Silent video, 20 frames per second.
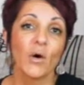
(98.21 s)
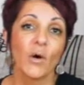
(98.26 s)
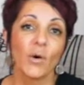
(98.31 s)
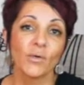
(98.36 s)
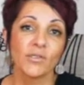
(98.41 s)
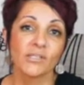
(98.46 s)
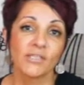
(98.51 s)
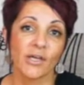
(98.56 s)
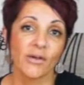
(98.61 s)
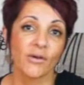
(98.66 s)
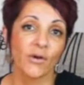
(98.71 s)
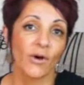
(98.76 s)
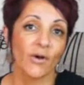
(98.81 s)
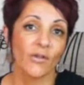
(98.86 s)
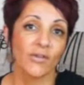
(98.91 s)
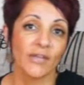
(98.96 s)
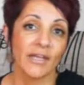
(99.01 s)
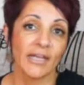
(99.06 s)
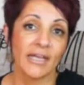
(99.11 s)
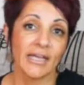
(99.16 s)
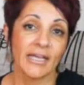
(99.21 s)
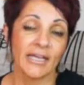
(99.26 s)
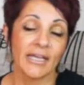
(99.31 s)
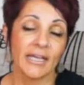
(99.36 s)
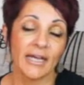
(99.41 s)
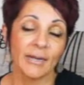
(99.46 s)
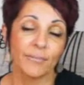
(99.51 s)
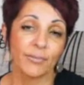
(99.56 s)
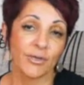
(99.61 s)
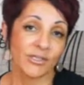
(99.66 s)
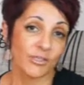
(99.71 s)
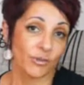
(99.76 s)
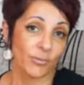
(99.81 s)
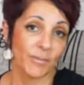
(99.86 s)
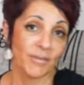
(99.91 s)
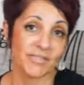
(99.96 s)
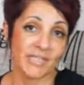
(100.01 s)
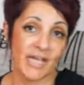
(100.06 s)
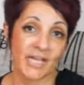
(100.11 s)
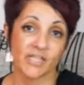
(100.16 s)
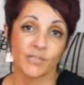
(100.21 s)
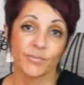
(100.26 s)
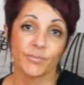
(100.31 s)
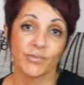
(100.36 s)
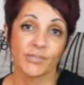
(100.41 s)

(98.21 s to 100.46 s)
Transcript: Also on the breast augmentation